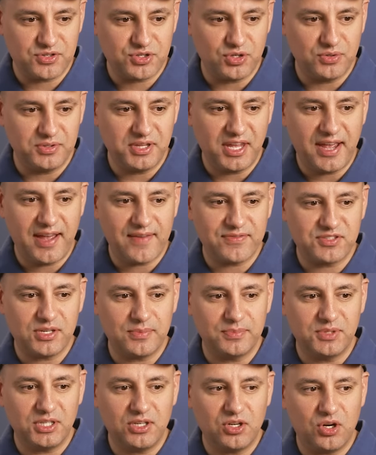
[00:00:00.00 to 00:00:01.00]
So they have
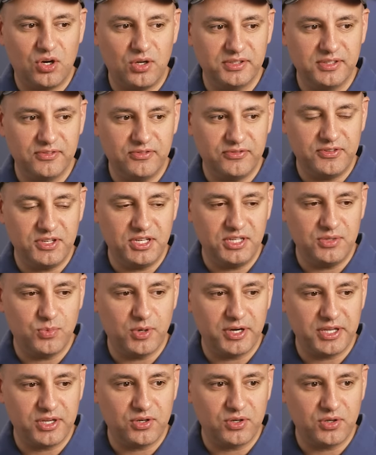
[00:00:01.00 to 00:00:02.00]
something called the feed
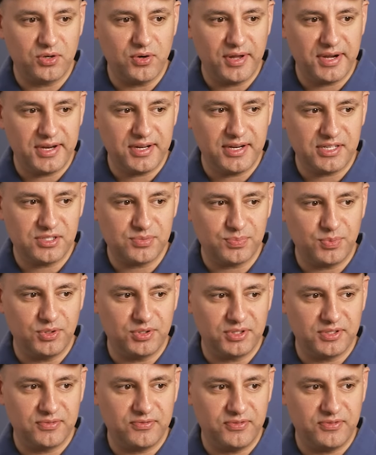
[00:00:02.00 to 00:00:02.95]
where you could go ahead and explore the